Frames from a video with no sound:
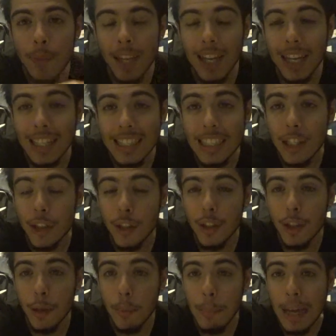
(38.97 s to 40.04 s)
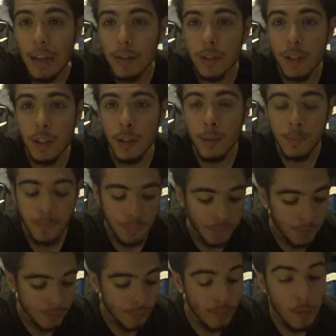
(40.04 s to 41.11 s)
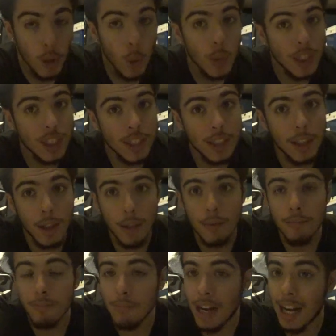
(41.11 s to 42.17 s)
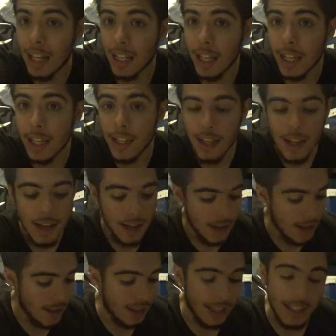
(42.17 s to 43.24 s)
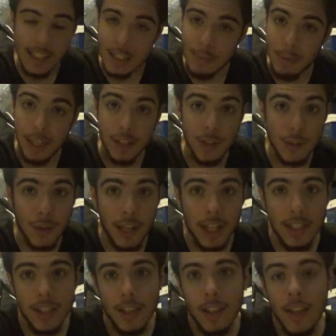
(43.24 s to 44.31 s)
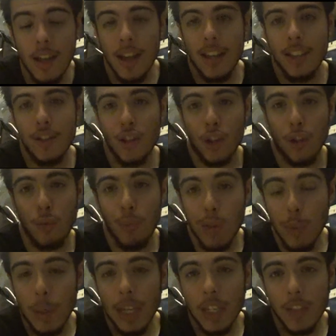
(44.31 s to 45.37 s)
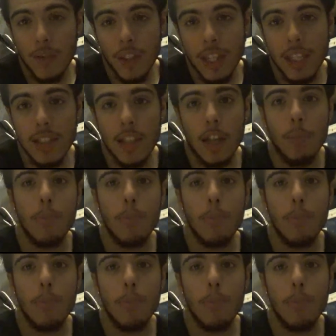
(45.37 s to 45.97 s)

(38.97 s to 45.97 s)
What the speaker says: until they're mailed to you, which, I like. The anticipation's crazy. It took 3 weeks for these to come